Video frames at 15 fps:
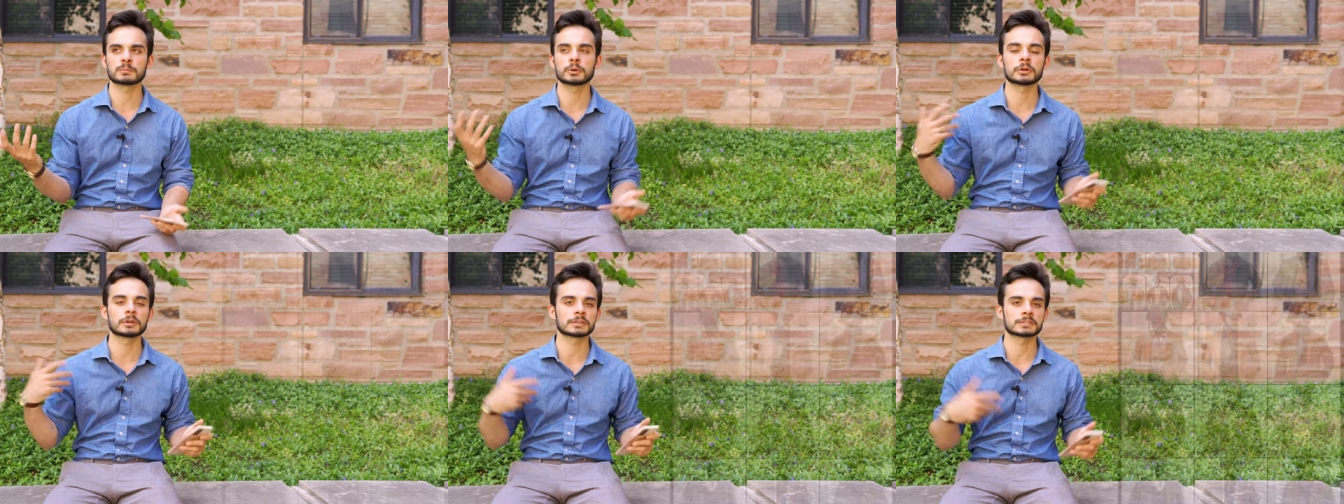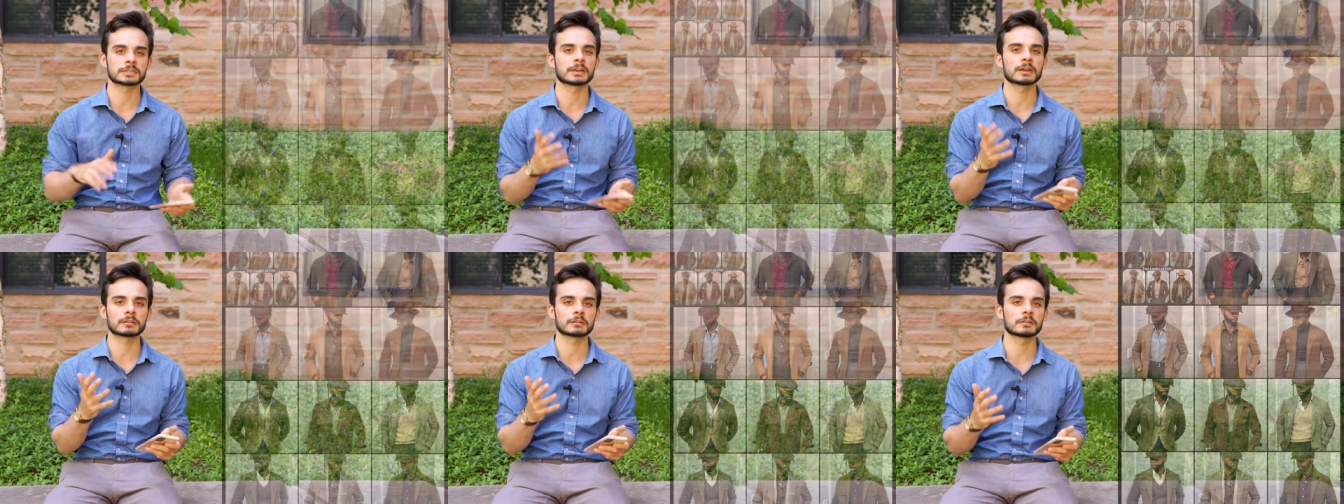putting
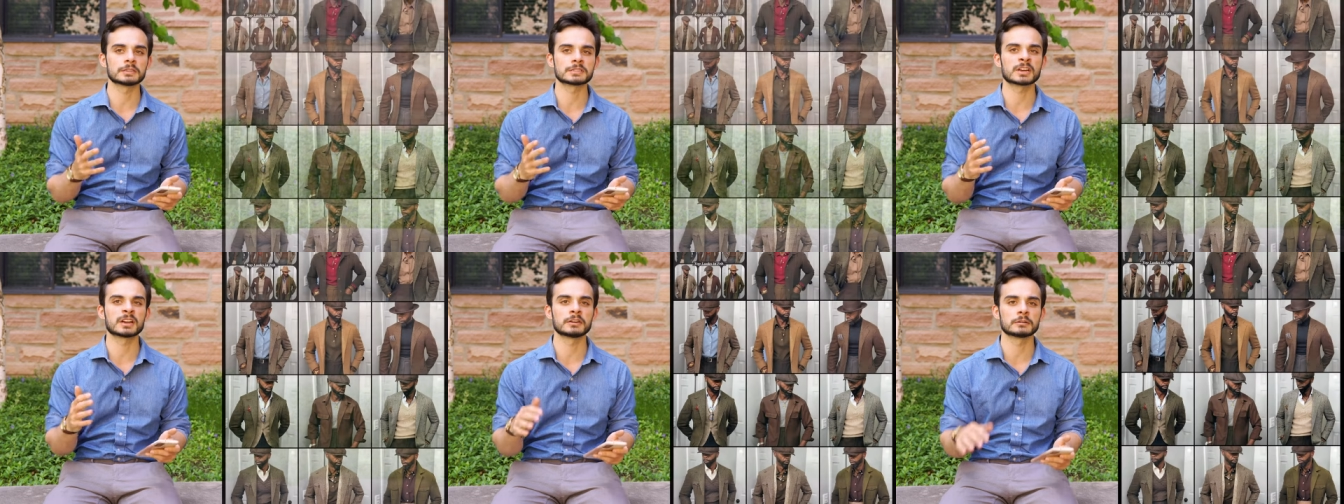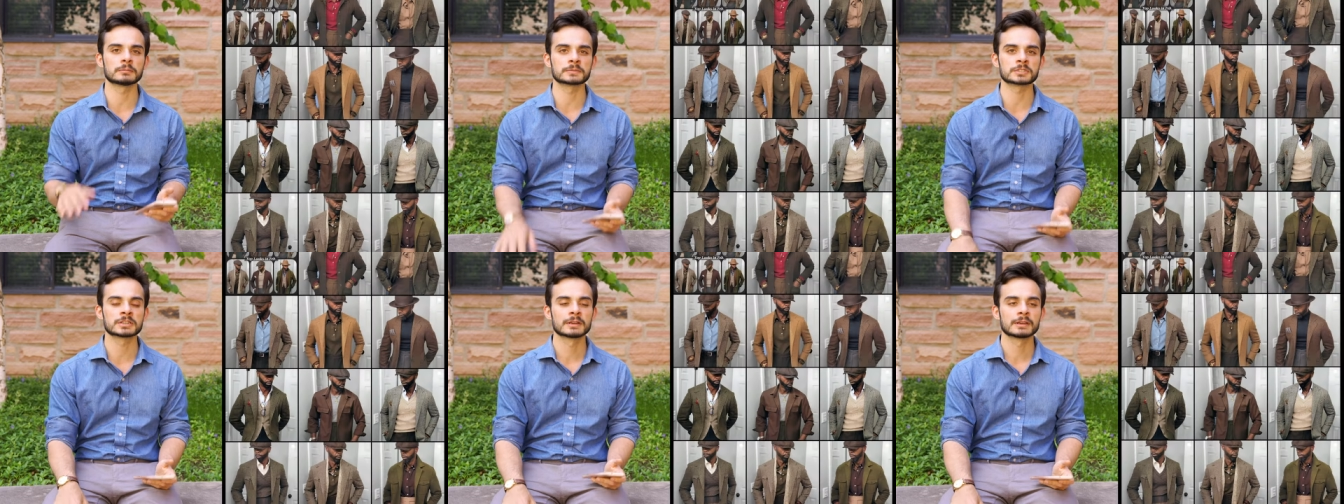together these
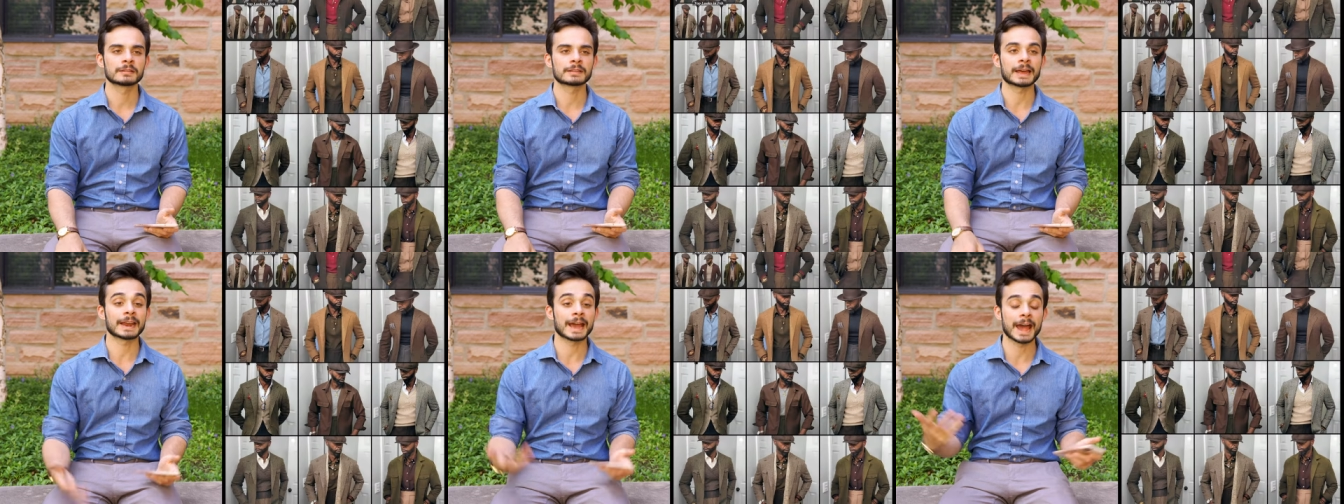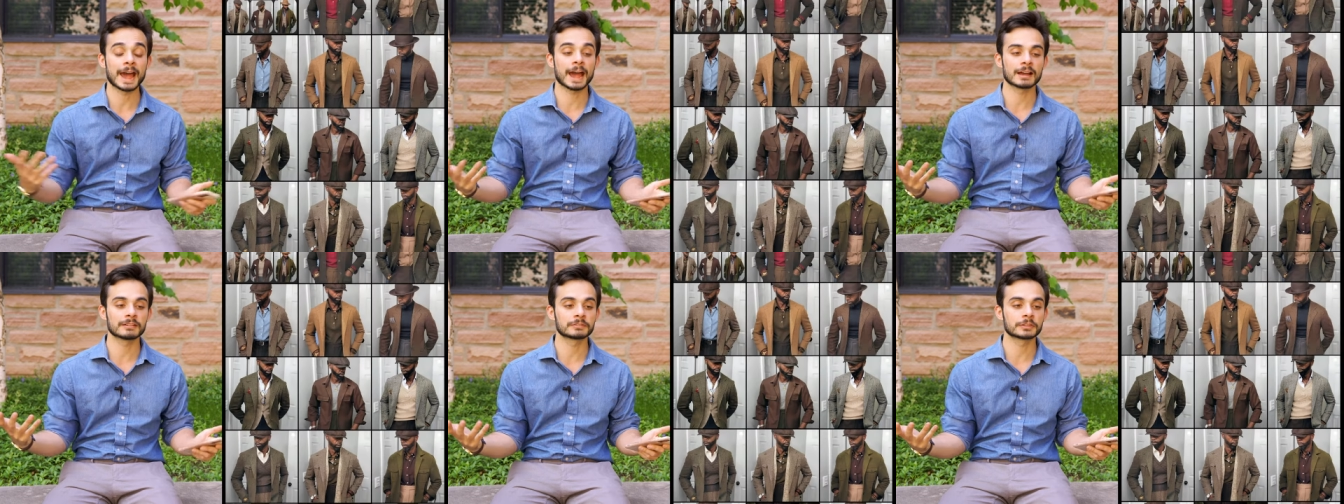items that
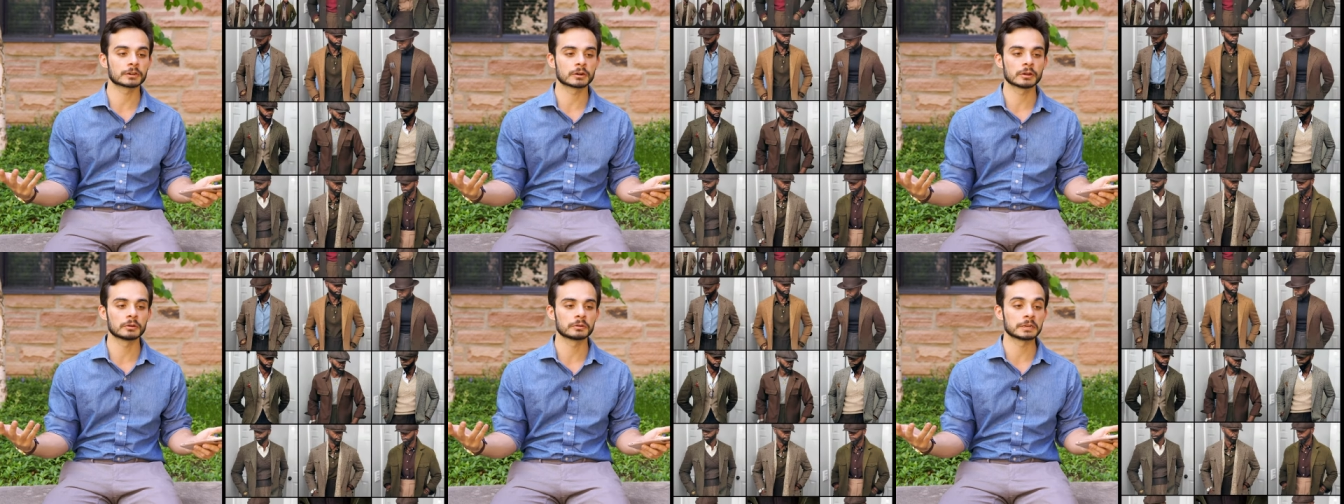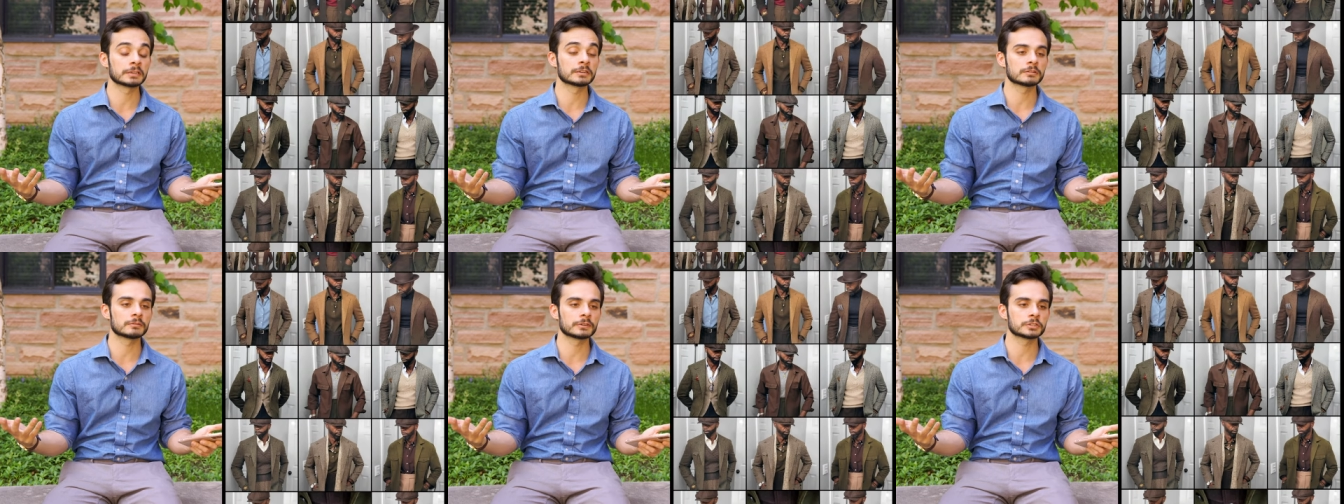have their own
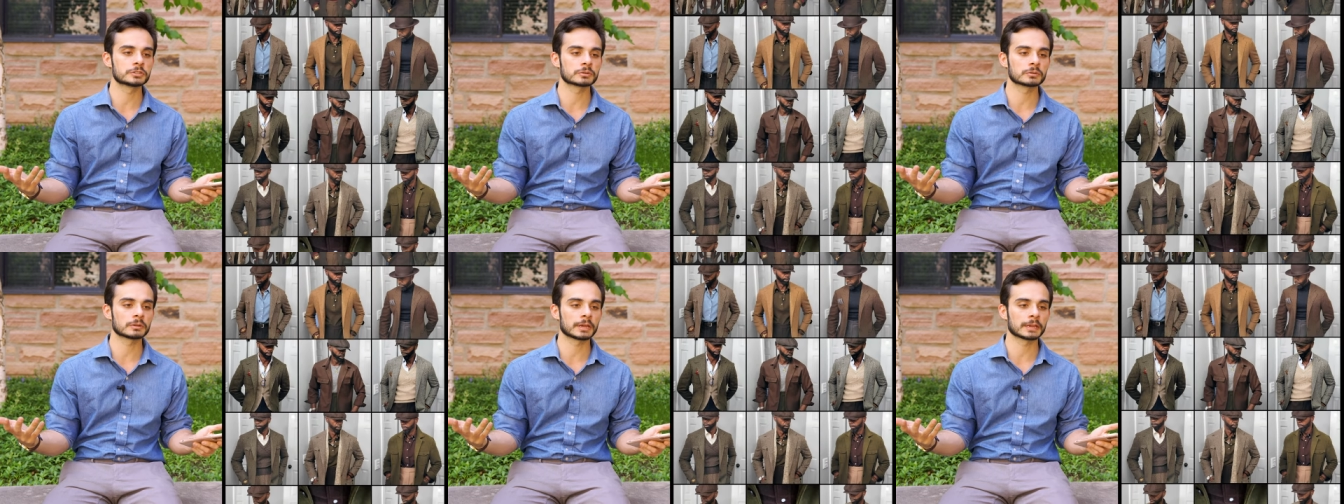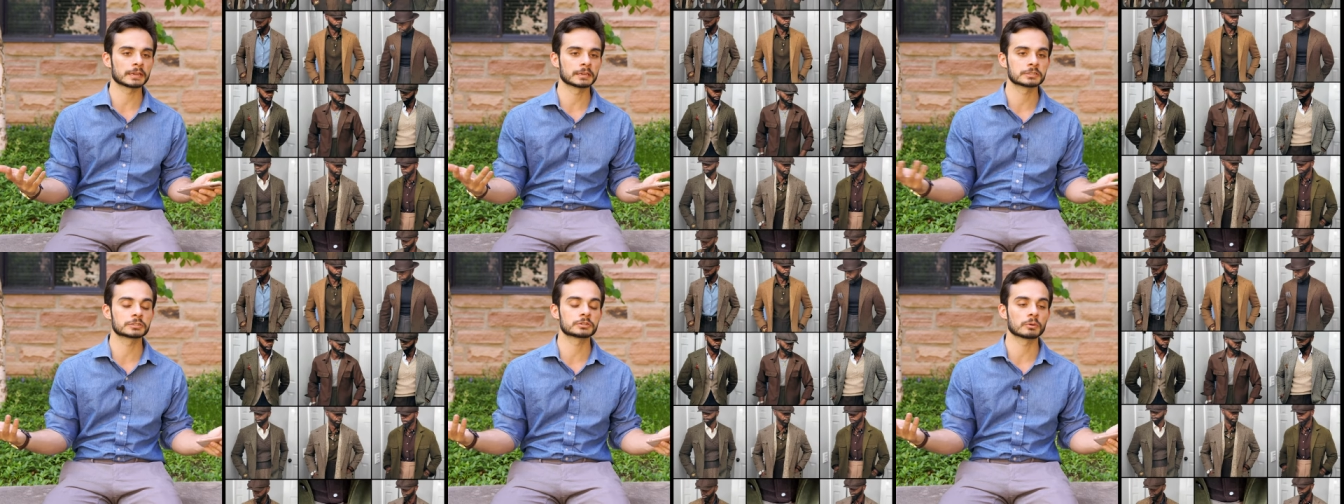individual like
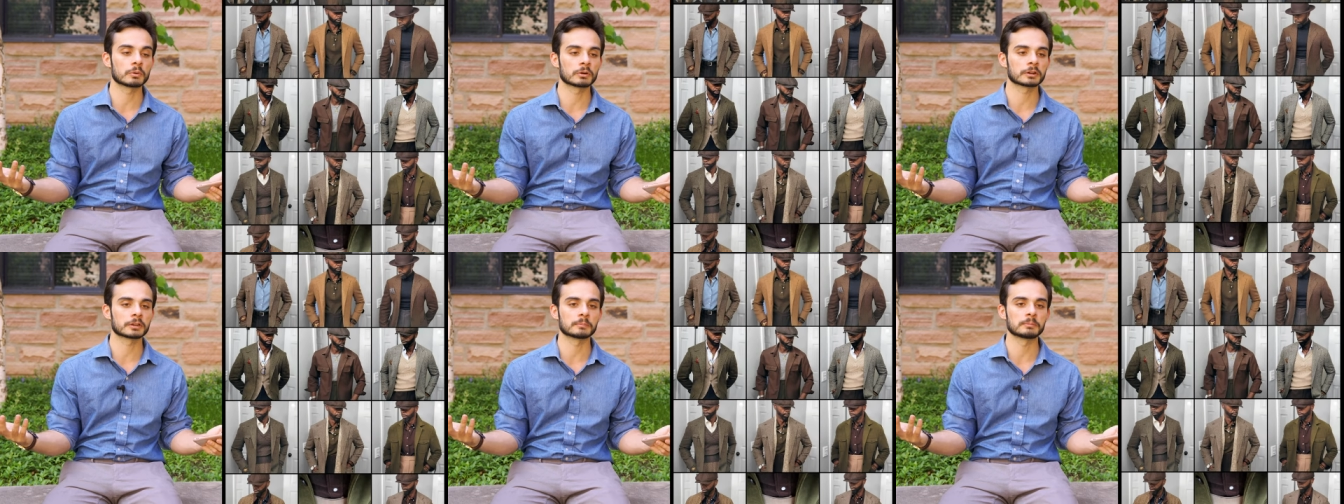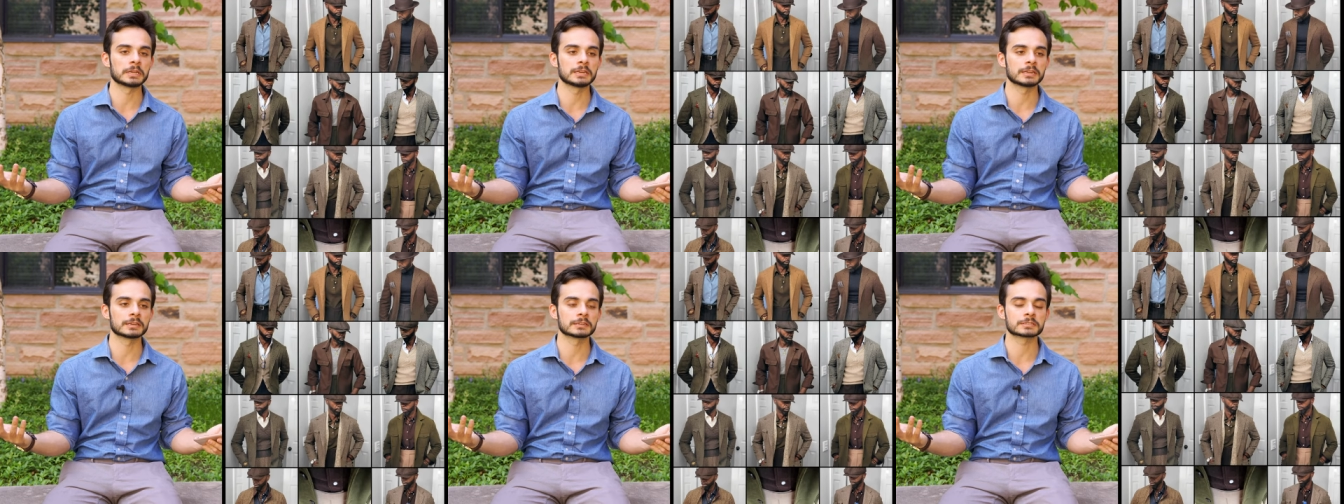historic
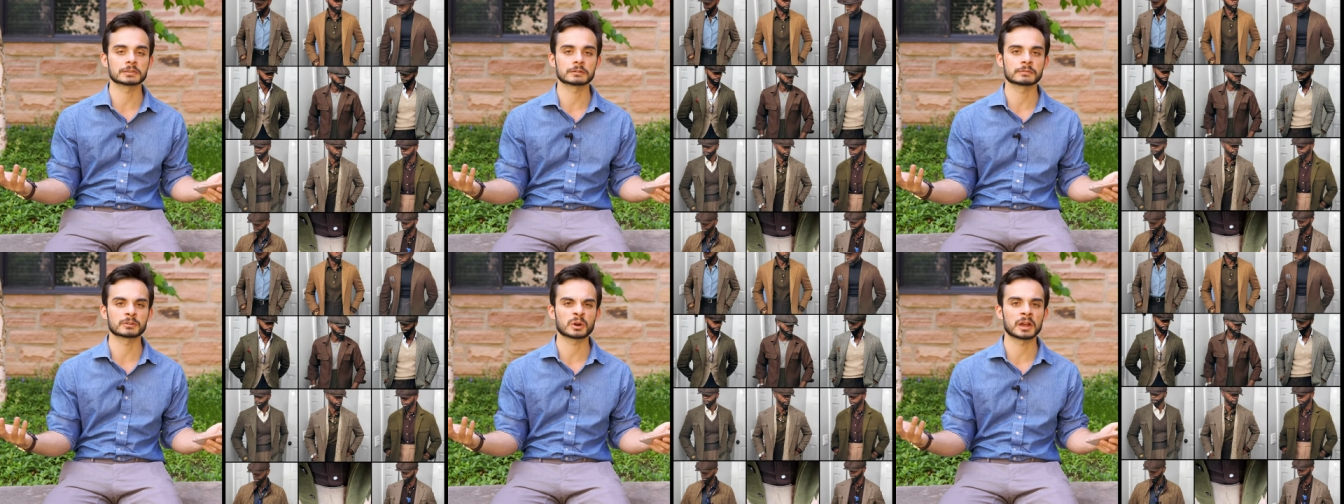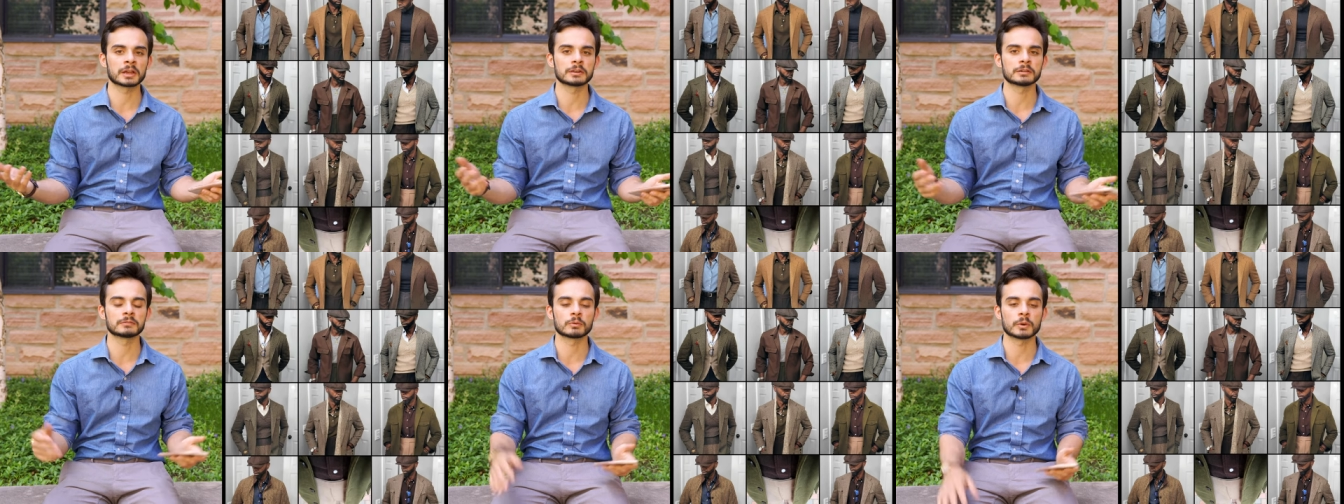meanings in a
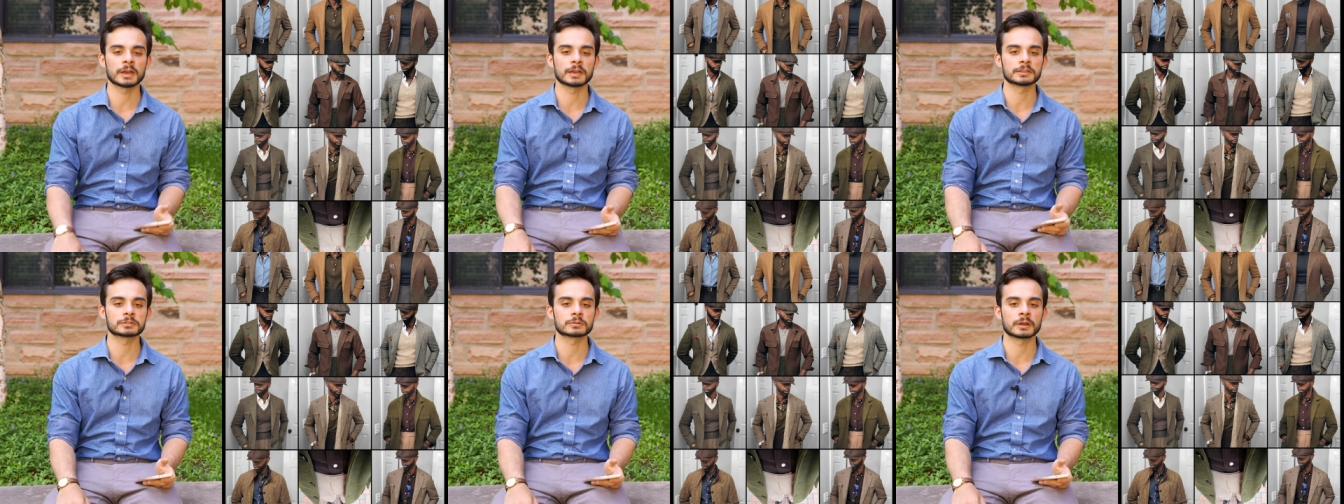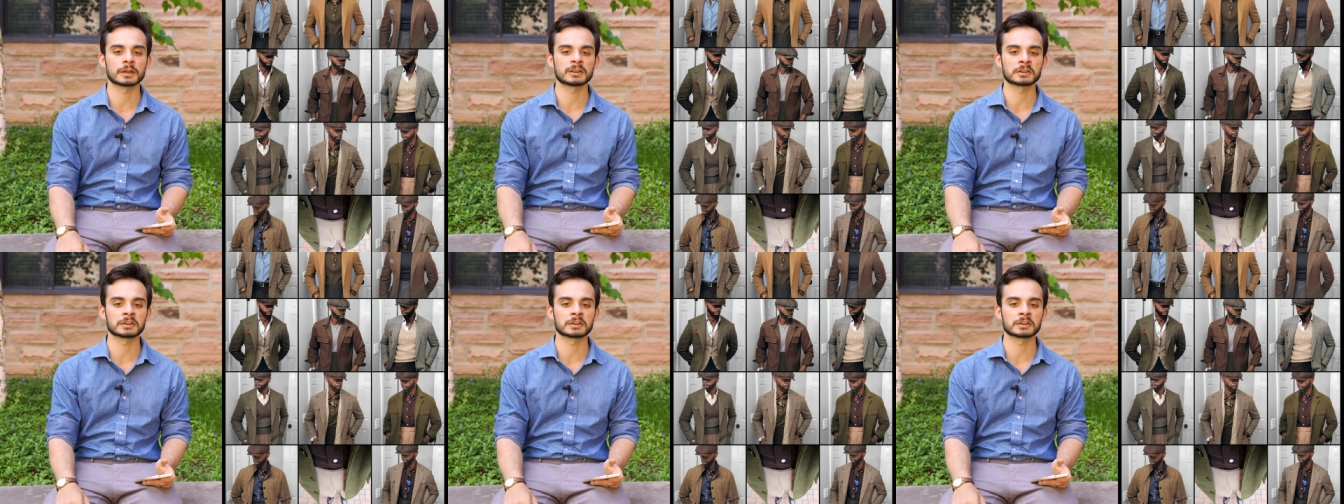variety of ways, right?